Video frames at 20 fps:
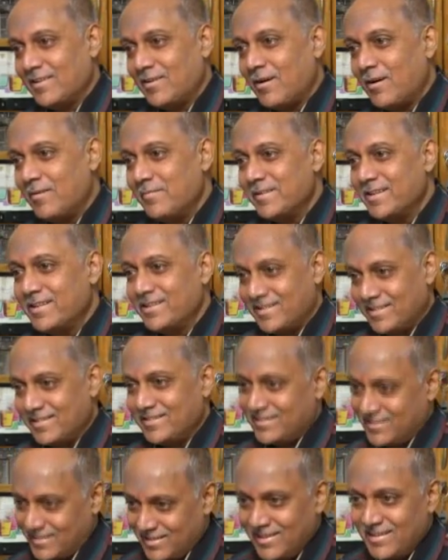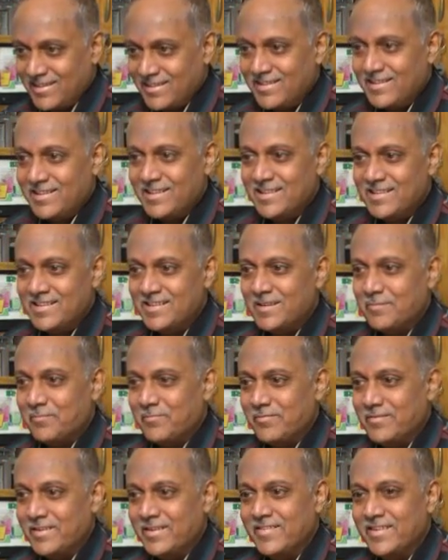comic and ends
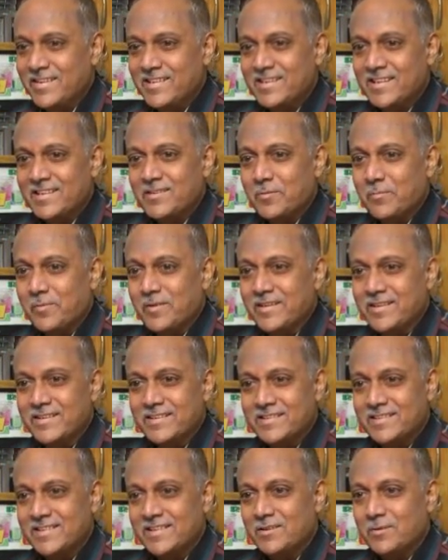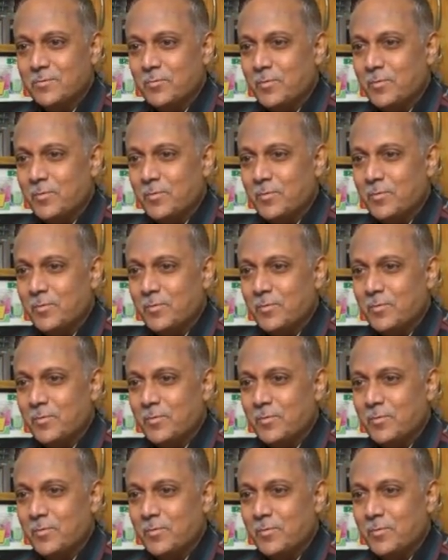up giving such opinions in